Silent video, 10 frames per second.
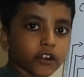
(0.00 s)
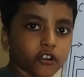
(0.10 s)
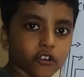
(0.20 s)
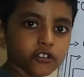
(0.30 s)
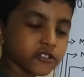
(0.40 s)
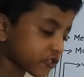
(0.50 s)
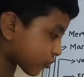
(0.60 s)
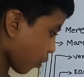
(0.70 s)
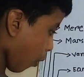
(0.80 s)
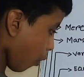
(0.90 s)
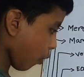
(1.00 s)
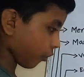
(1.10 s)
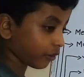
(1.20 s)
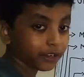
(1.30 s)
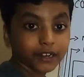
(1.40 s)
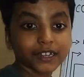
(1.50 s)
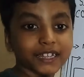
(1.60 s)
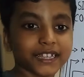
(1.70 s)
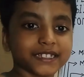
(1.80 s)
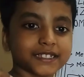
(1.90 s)
Earth's core
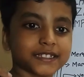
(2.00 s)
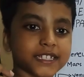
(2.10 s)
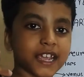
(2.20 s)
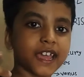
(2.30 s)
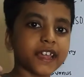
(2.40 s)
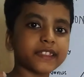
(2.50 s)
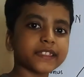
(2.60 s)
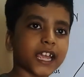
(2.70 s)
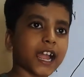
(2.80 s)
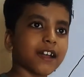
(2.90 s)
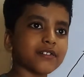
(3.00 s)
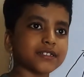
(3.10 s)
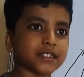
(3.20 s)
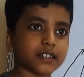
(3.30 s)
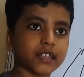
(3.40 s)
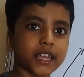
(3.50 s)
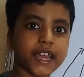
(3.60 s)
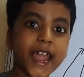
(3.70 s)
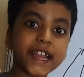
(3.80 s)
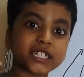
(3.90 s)
is
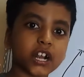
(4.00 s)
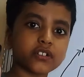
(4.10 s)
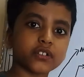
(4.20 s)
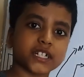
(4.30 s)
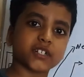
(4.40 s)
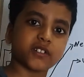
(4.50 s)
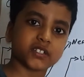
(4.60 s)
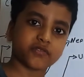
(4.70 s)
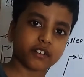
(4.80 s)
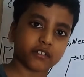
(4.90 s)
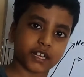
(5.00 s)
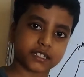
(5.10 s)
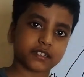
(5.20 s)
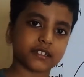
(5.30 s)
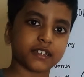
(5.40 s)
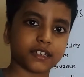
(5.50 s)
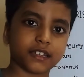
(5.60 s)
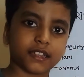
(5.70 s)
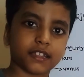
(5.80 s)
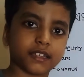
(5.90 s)
10,800 degrees Fahrenheit.
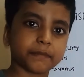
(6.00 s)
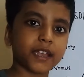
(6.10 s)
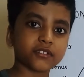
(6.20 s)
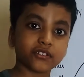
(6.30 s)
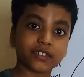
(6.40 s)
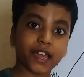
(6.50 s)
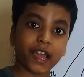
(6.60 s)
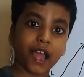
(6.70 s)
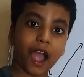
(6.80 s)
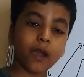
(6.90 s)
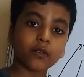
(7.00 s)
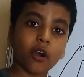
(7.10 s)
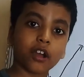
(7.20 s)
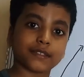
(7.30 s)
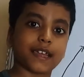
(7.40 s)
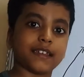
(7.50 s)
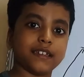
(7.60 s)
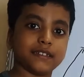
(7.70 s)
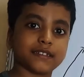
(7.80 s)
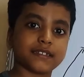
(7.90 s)
Imagine that, how hot that
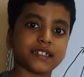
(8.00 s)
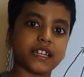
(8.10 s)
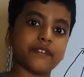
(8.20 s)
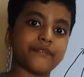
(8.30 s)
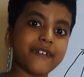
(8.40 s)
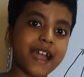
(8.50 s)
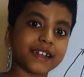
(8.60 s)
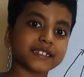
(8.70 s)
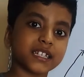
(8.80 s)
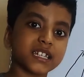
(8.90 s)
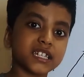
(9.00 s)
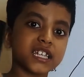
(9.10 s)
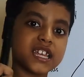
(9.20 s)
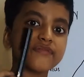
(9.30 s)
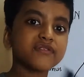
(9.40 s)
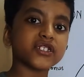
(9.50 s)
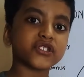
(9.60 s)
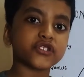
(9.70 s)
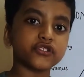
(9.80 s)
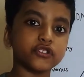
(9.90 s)
is. In fact, if
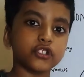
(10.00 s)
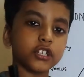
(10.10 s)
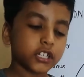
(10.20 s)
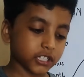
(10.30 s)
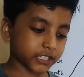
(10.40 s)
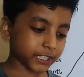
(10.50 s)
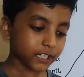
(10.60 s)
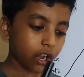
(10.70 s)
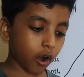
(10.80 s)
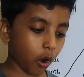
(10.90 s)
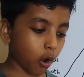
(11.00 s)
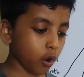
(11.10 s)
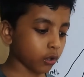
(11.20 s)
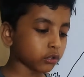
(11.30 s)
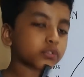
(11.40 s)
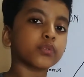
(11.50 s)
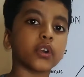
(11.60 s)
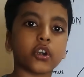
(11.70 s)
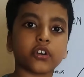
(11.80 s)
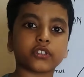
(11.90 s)
we dig a hole through
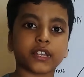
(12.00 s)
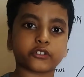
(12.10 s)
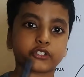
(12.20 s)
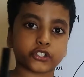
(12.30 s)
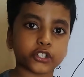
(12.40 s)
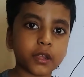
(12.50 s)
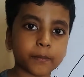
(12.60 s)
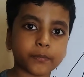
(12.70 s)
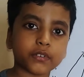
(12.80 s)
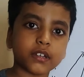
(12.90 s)
Earth and jump,